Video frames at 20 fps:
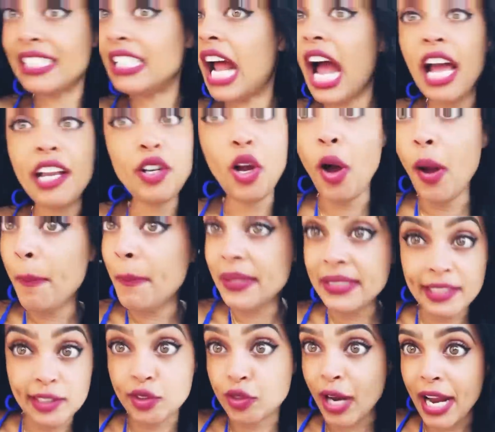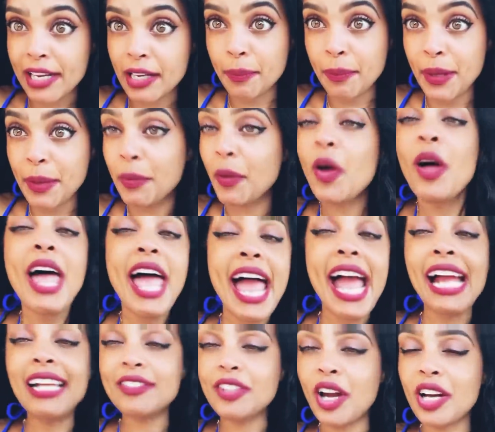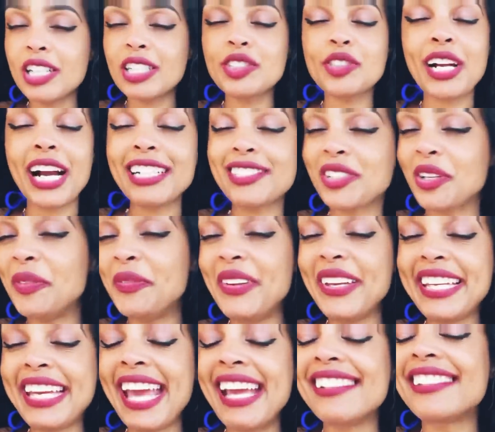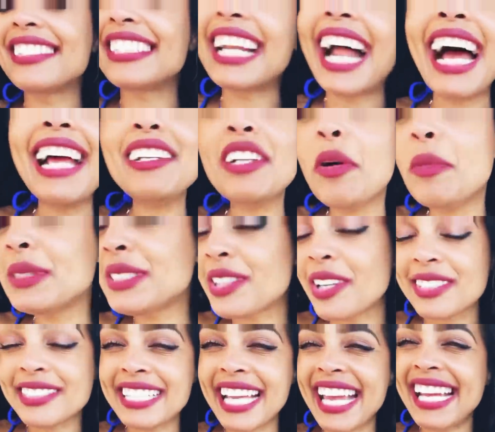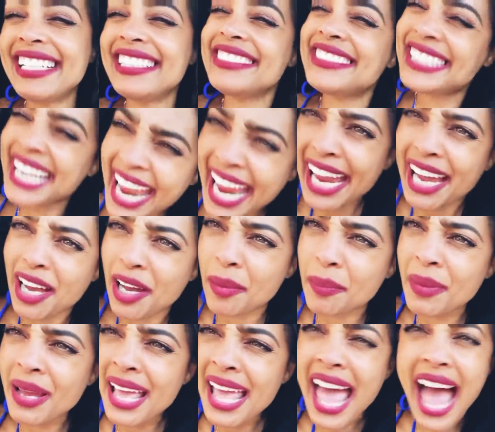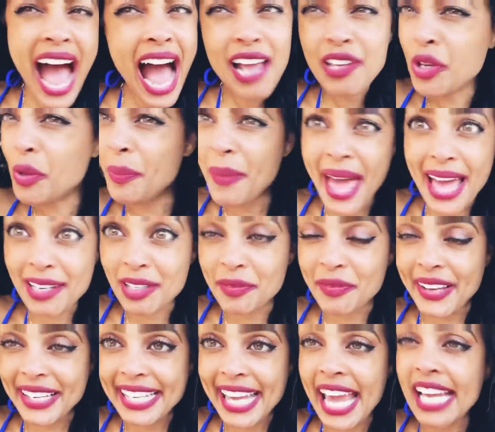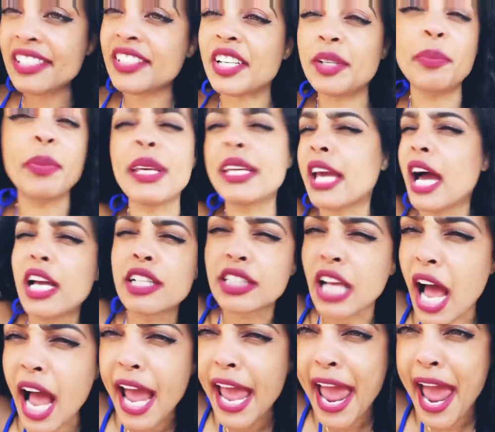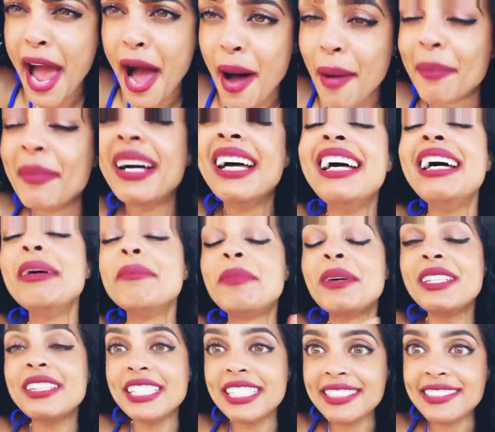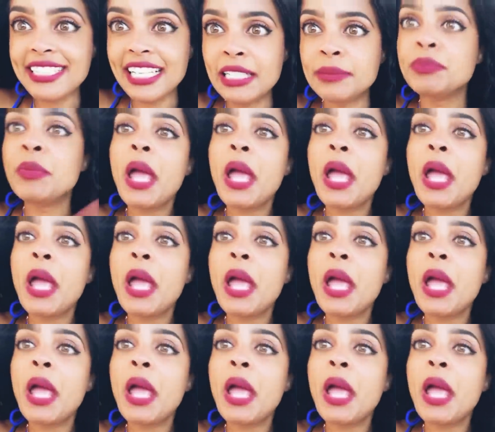And I know I'm busy dragging people and talking trash on vacation. I know what y'all saying. Damn. How you mad on vacation? Because I am. But listen,